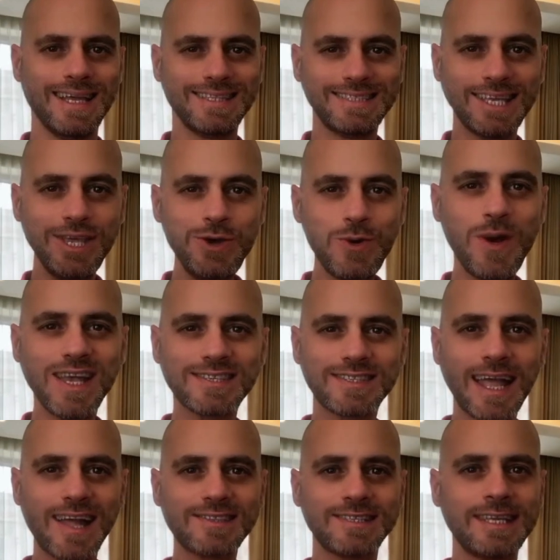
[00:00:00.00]
The US
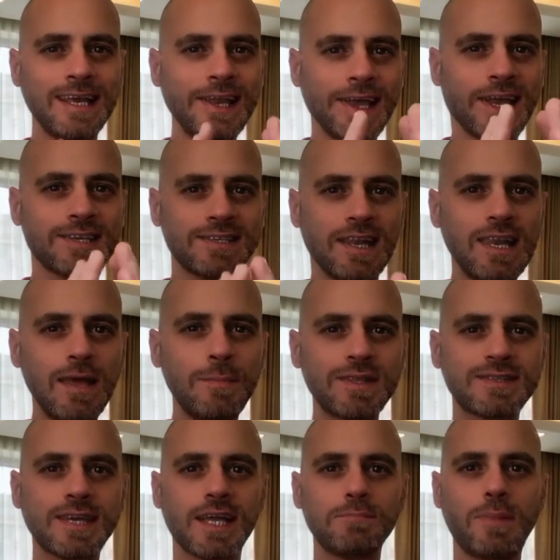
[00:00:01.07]
debt ceiling is a limit
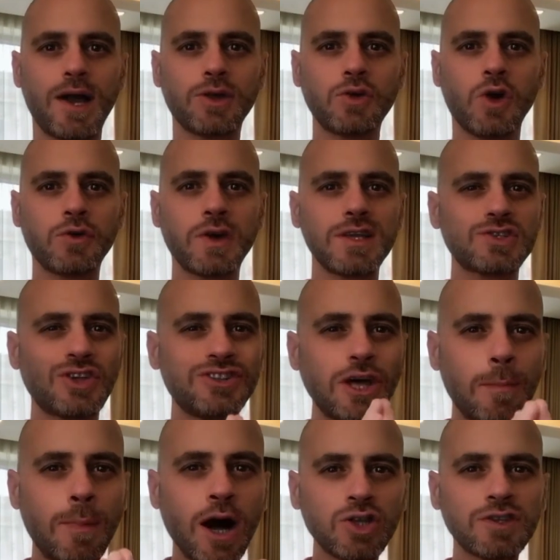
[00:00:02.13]
set by Congress on the
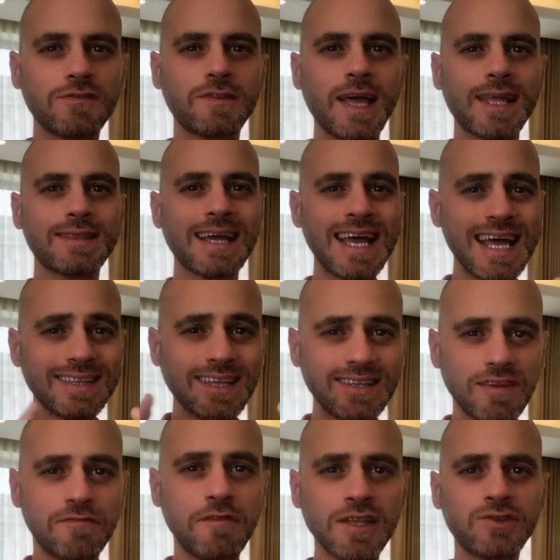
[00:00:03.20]
amount of debt that
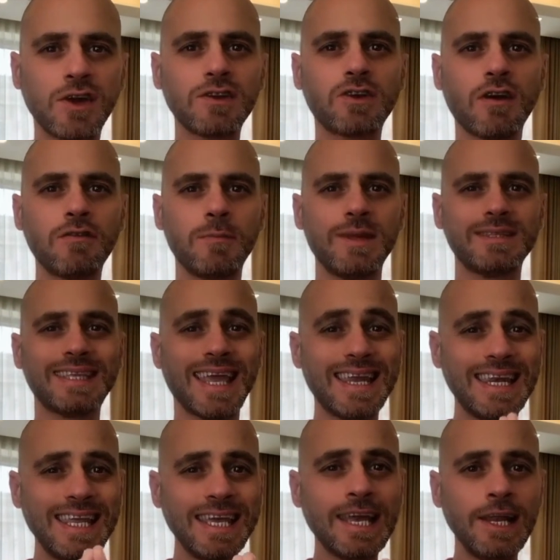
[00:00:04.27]
the federal government
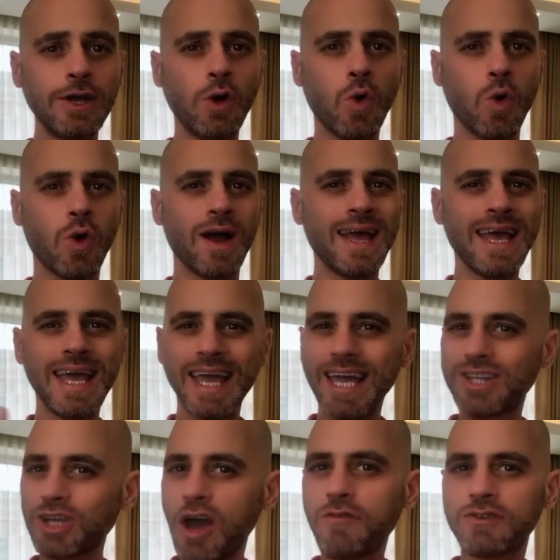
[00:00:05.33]
can legally owe.
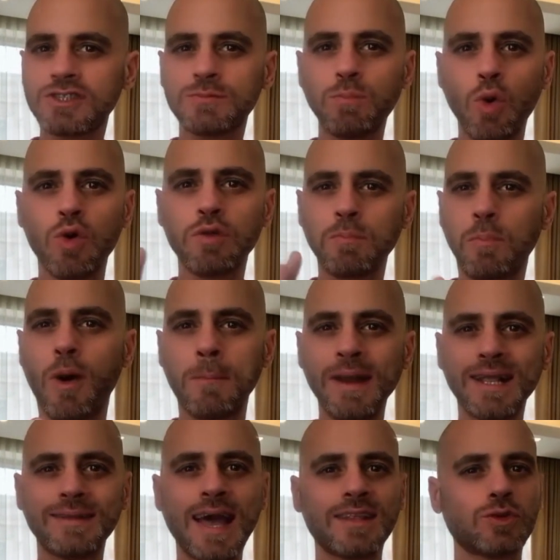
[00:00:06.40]
It covers both
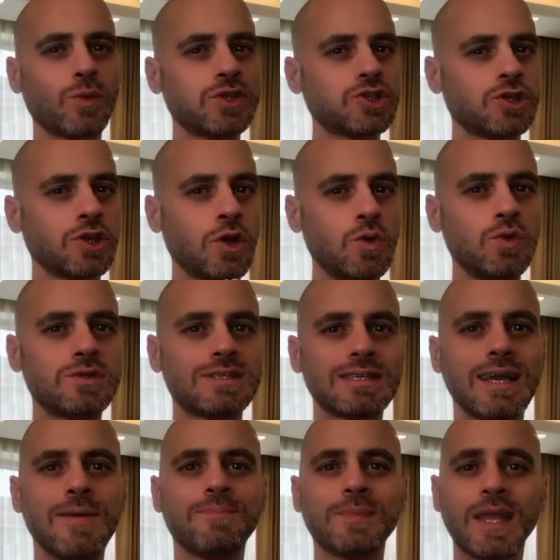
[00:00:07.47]
public debt, which includes
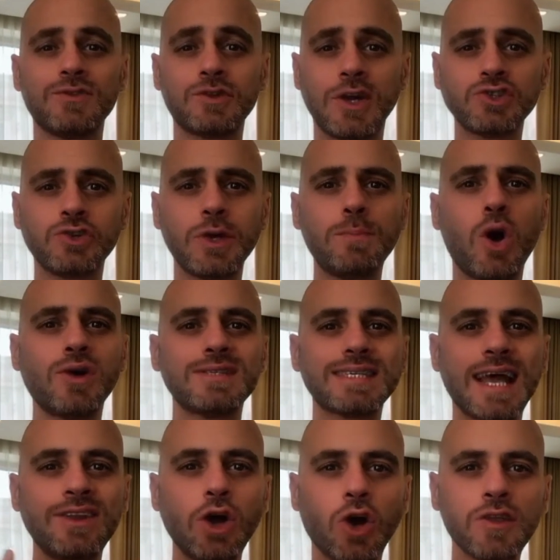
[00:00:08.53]
treasury bonds
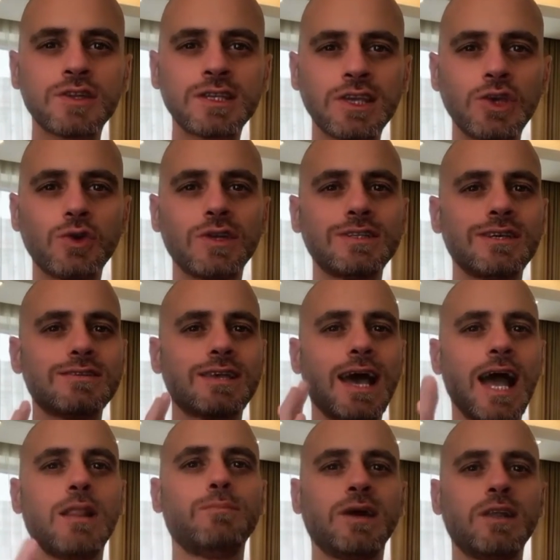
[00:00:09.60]
and other securities
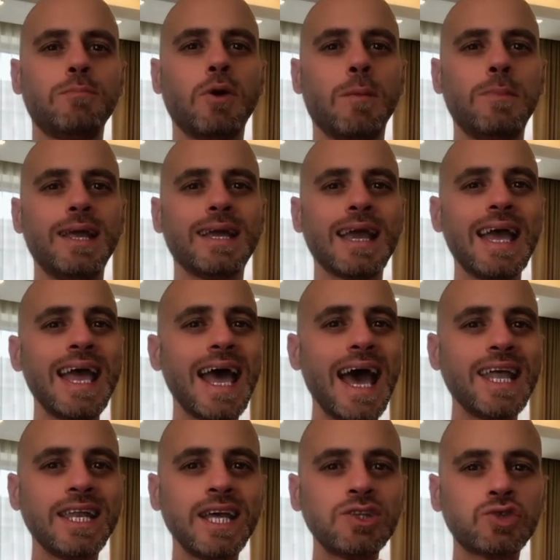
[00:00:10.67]
held by the public,
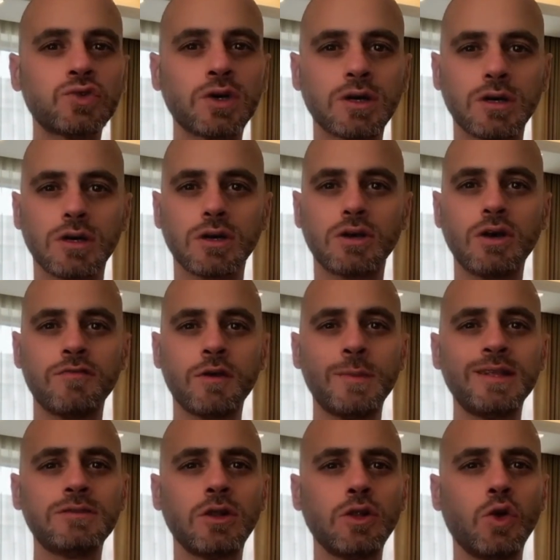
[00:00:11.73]
and
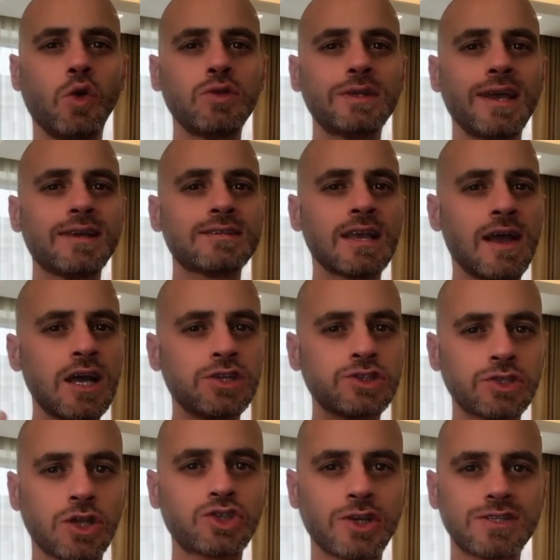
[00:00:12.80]
intra-governmental holdings
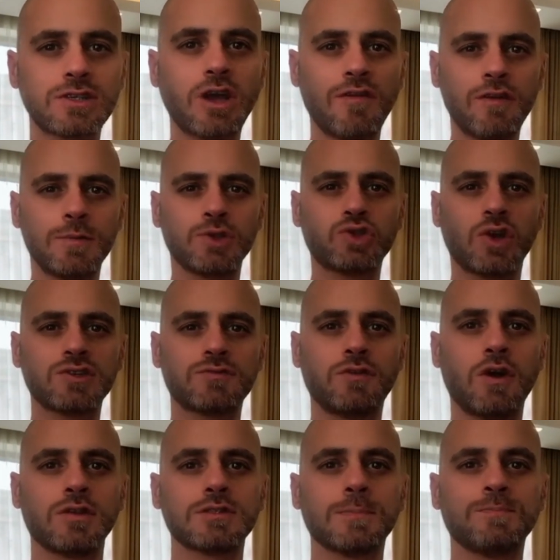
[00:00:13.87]
such as government trust
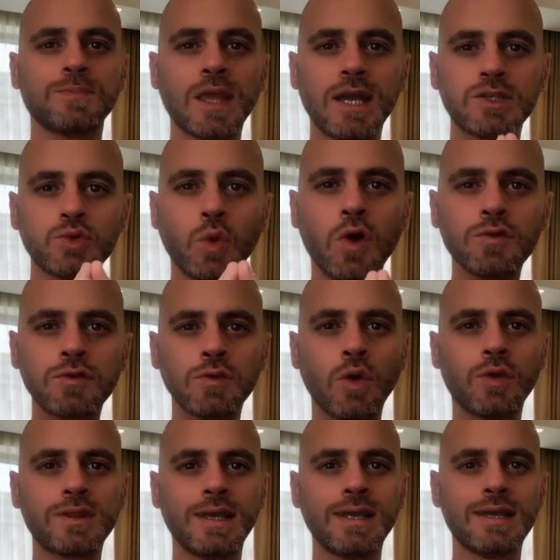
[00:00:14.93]
funds. It's worth
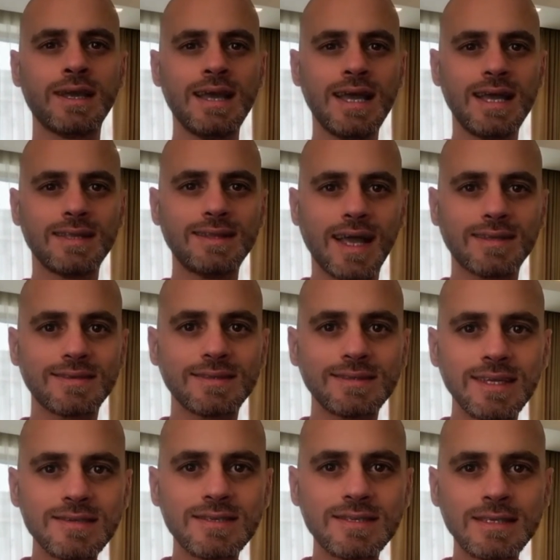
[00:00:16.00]
noting that
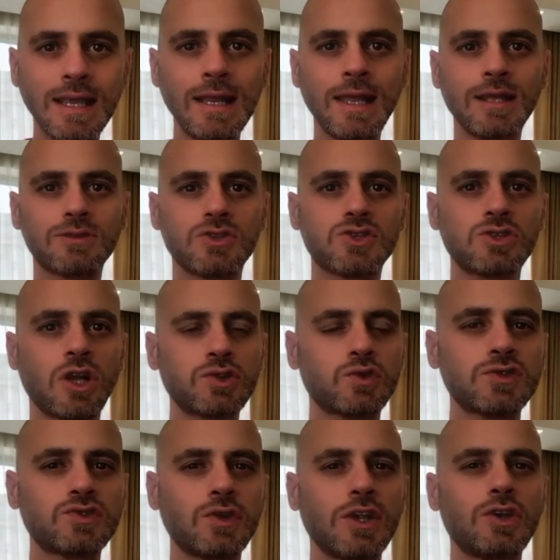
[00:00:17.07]
this ceiling does not
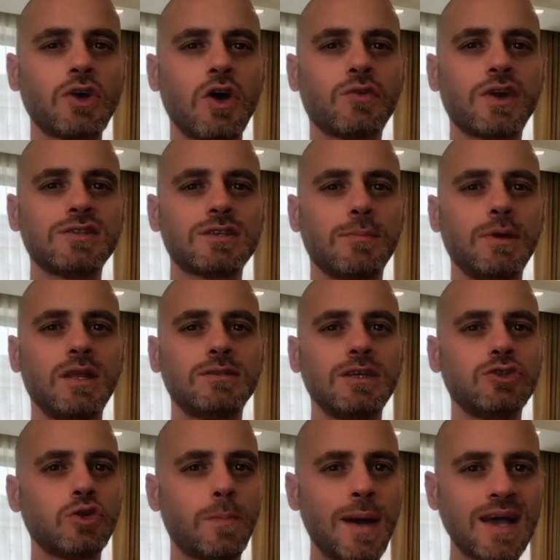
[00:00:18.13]
restrict Congress' ability
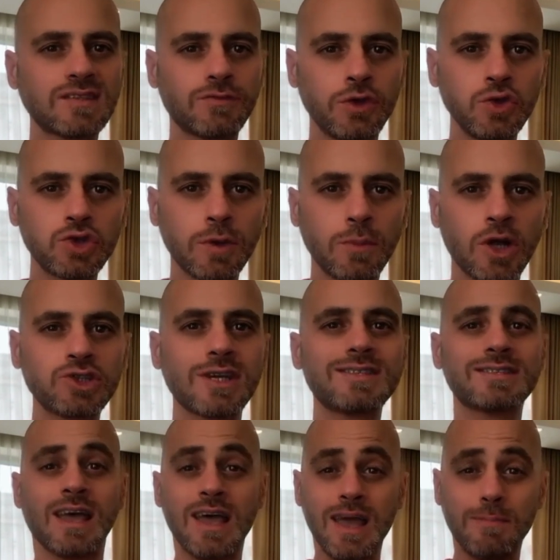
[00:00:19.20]
to pass future
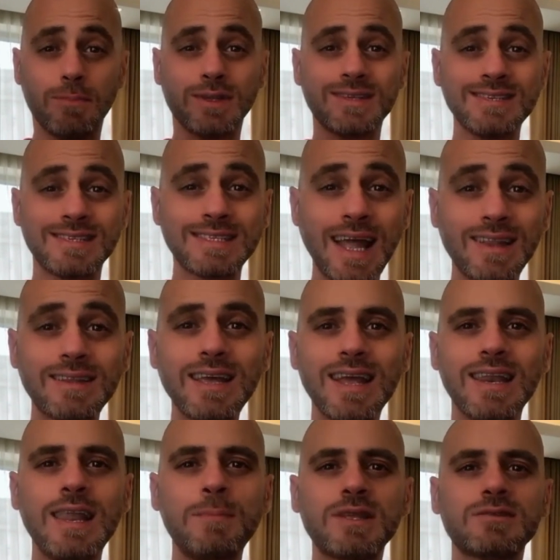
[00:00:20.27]
budgets, but instead
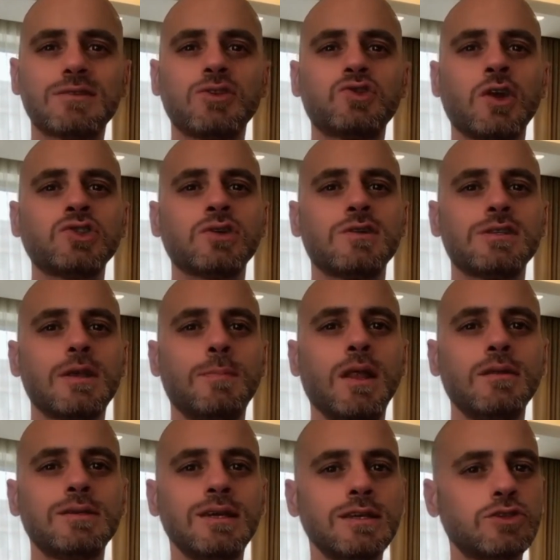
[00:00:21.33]
limits the Treasury's
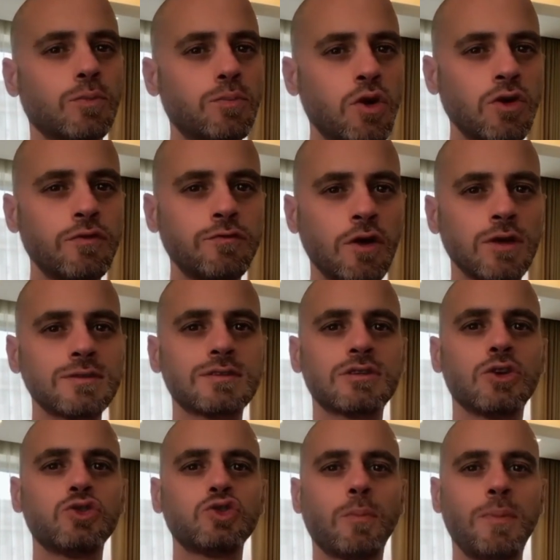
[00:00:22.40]
ability to borrow funds
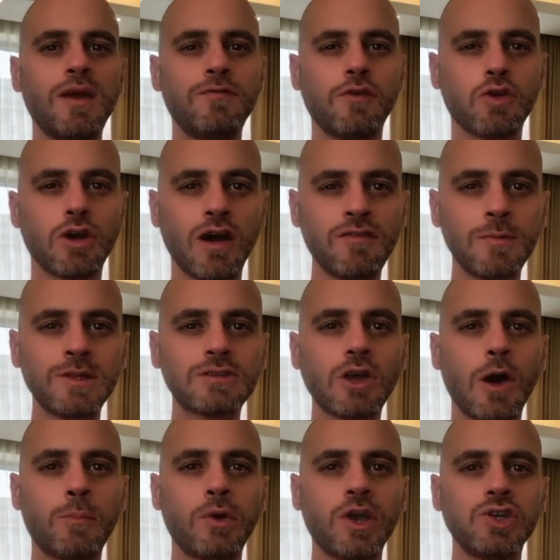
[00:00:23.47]
to pay for government
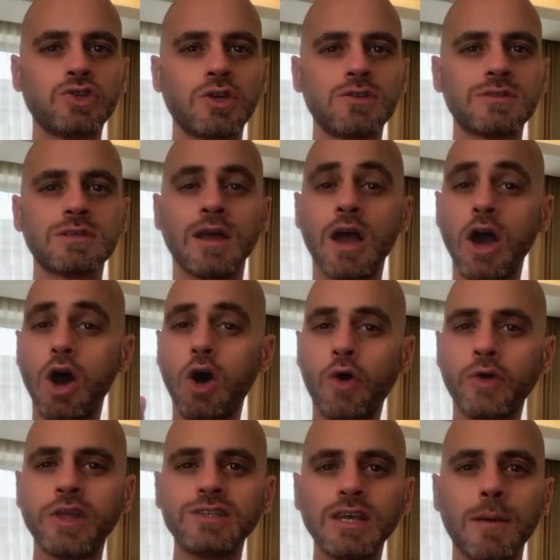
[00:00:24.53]
operations
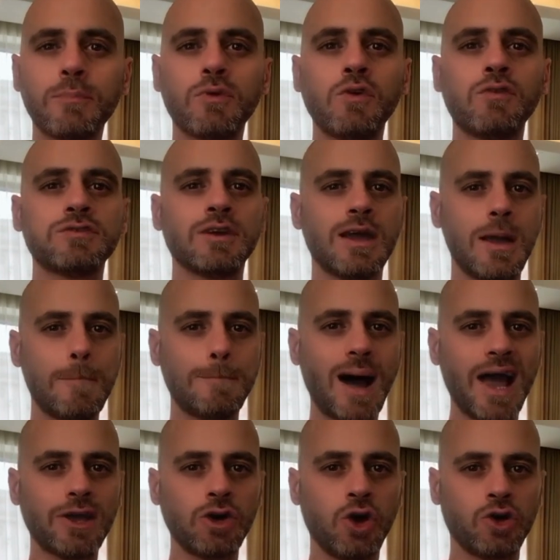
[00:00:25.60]
already approved
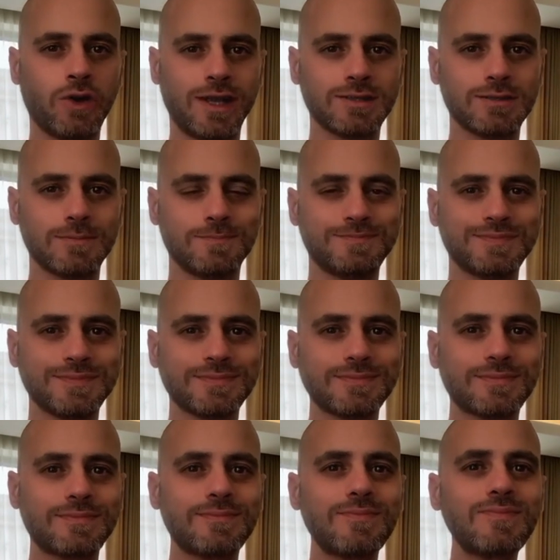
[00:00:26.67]
by Congress.
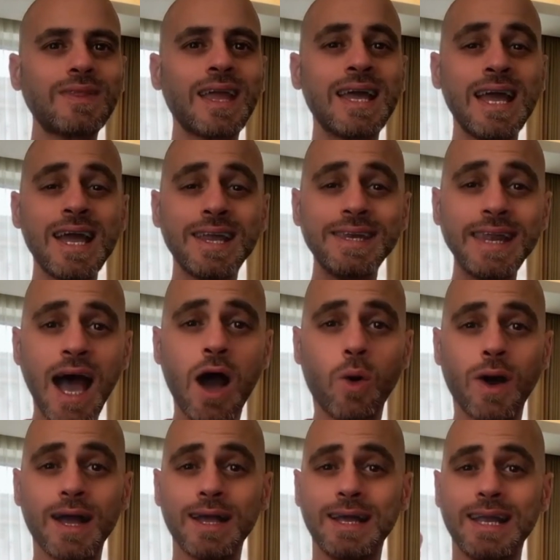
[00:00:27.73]
Now,
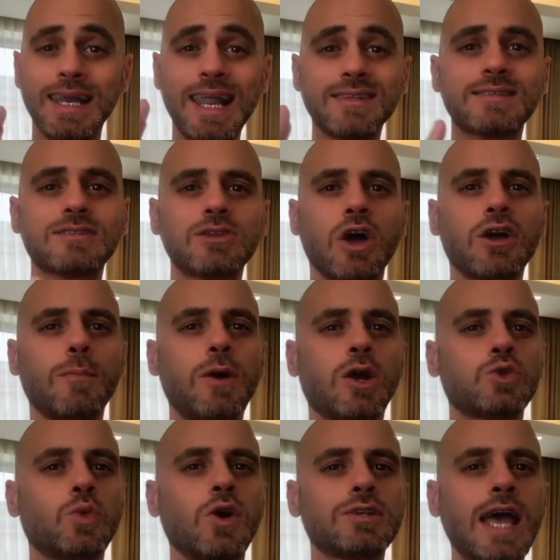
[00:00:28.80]
let's talk
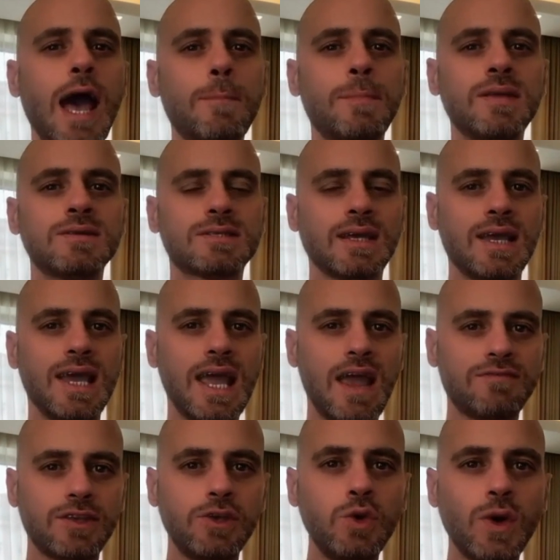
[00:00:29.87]
about what happens
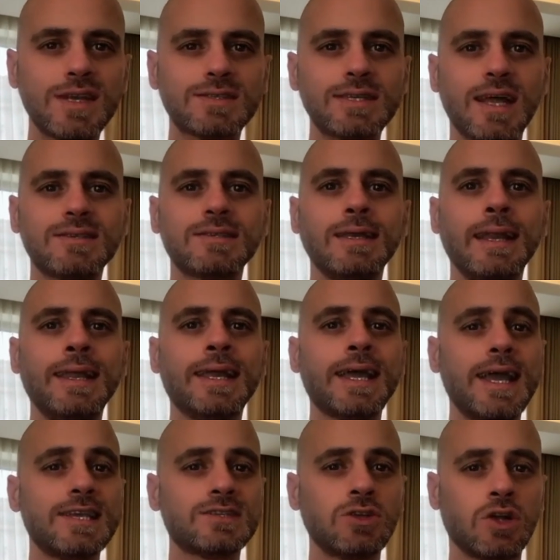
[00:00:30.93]
if the US debt ceiling
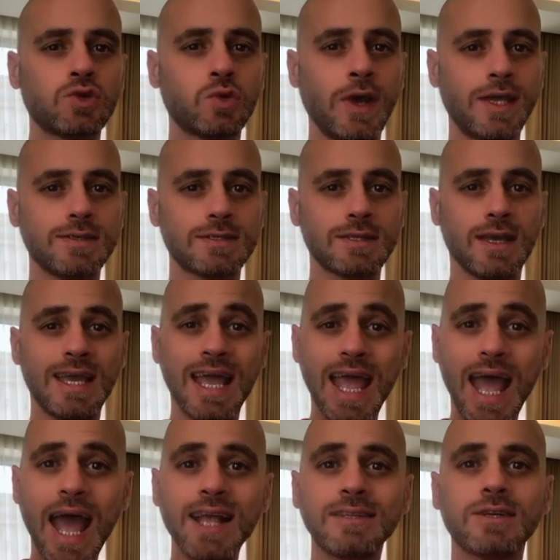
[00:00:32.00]
is not raised
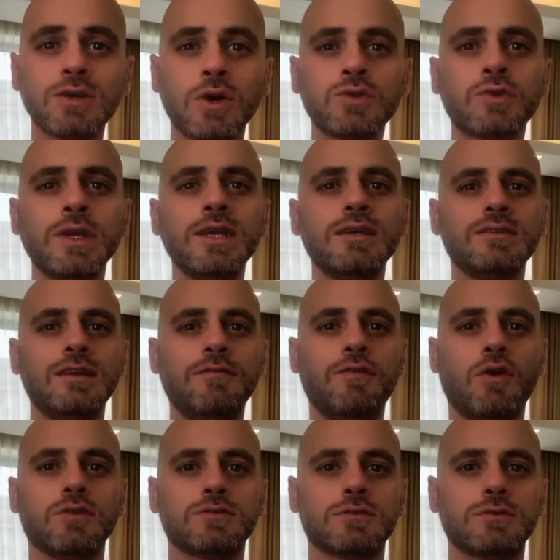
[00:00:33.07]
and the country
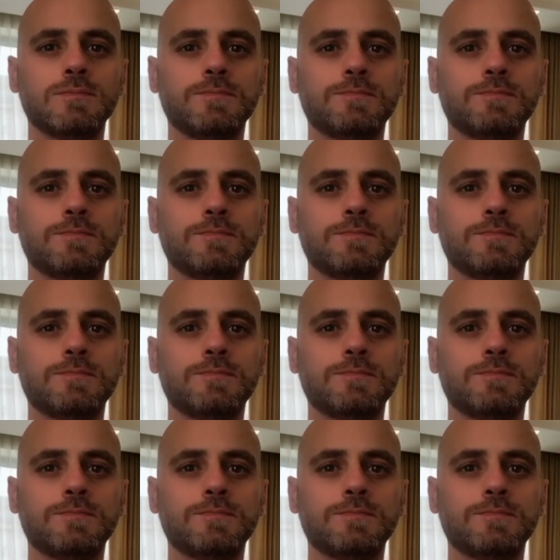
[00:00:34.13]
defaults.